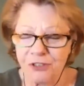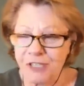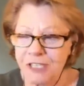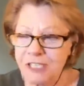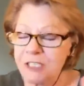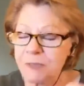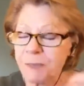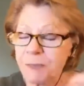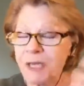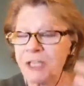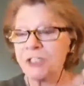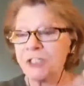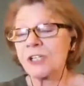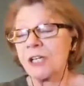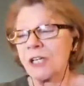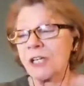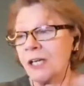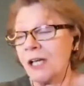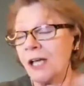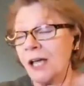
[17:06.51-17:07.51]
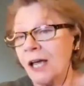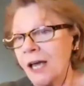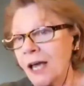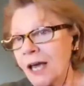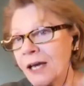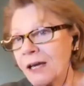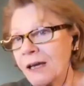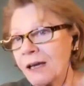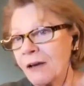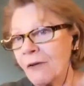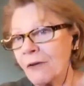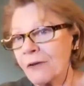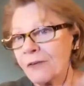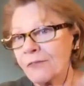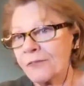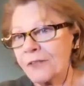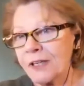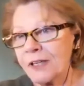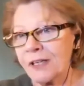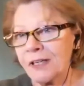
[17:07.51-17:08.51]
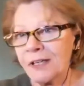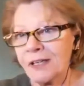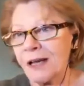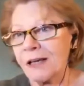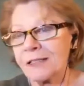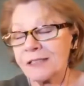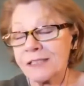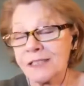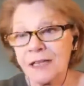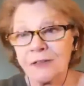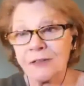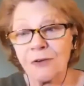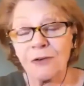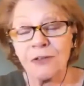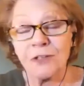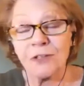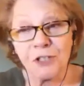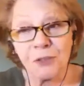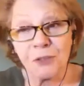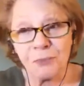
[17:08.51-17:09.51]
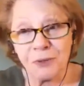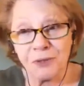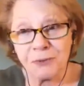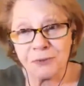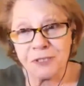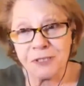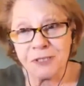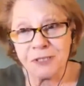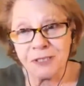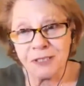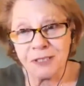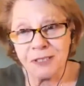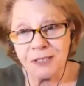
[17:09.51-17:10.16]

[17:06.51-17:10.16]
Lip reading: especially in a lot of the technology world today,